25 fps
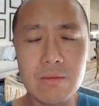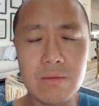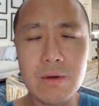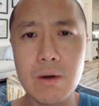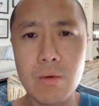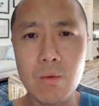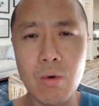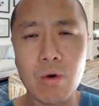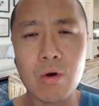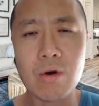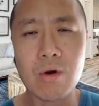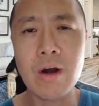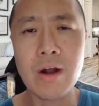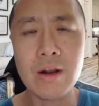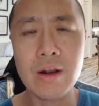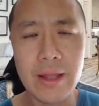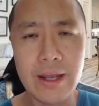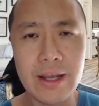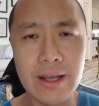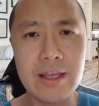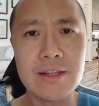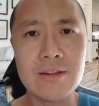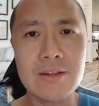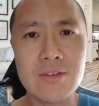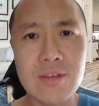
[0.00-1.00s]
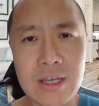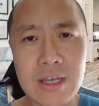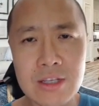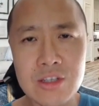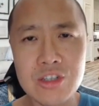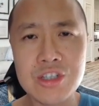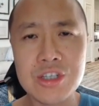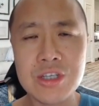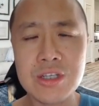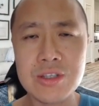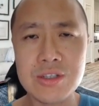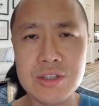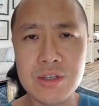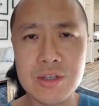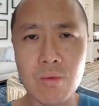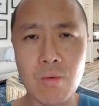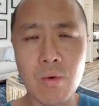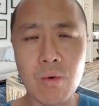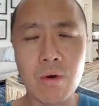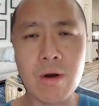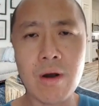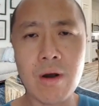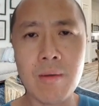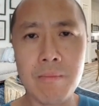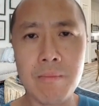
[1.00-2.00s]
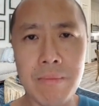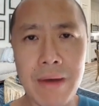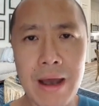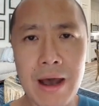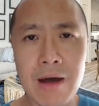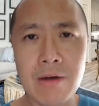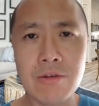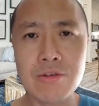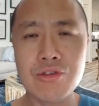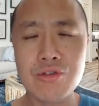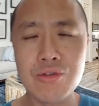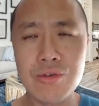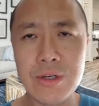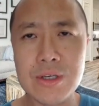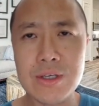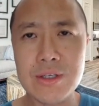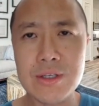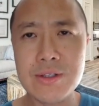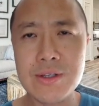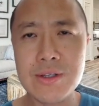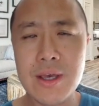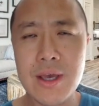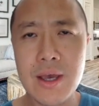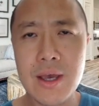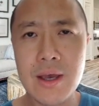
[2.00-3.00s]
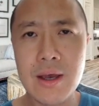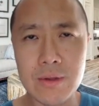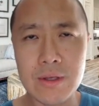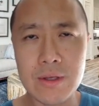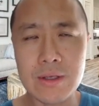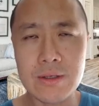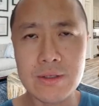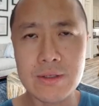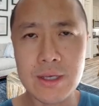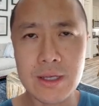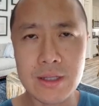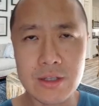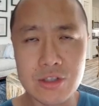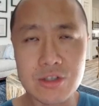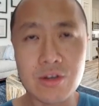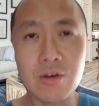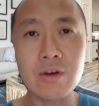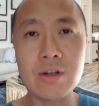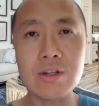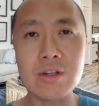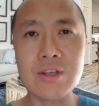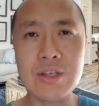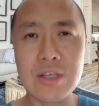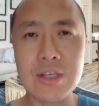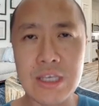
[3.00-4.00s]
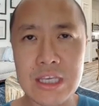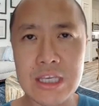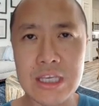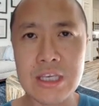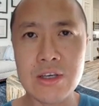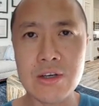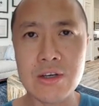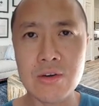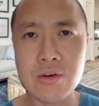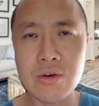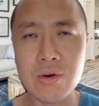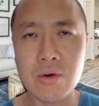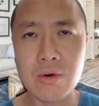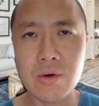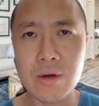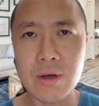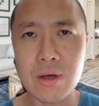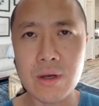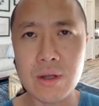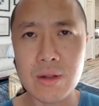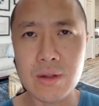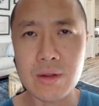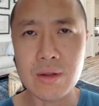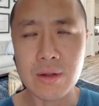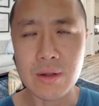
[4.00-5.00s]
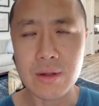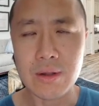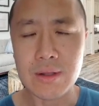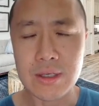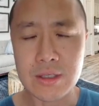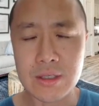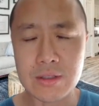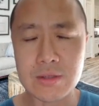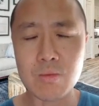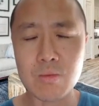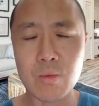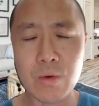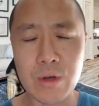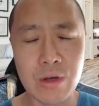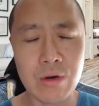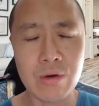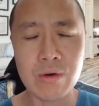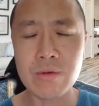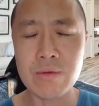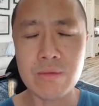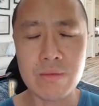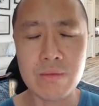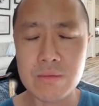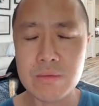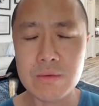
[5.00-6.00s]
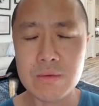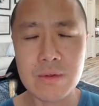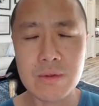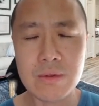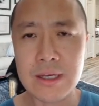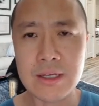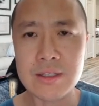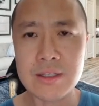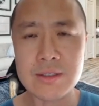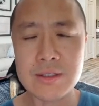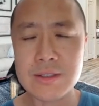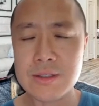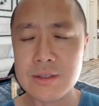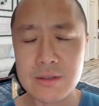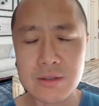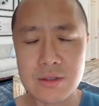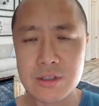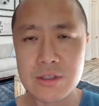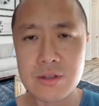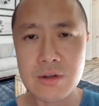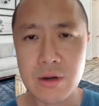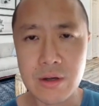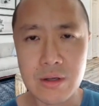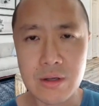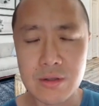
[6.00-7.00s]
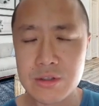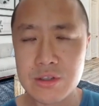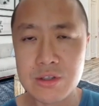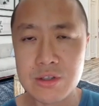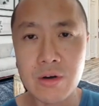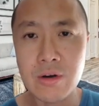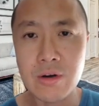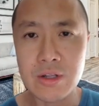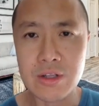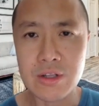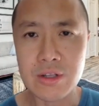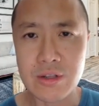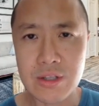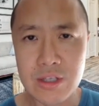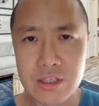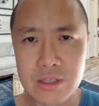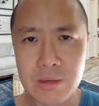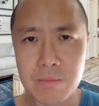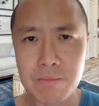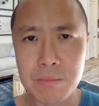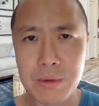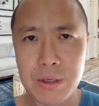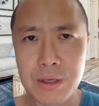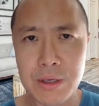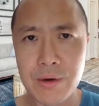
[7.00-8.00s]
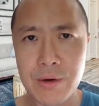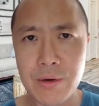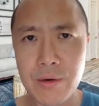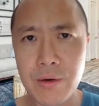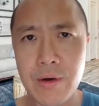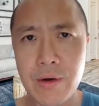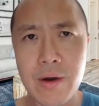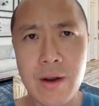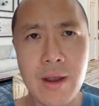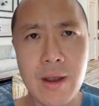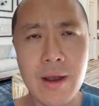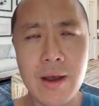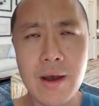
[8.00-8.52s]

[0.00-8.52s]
work on like intentions and work on boundaries, these, and started to heal, these weird things started to disappear.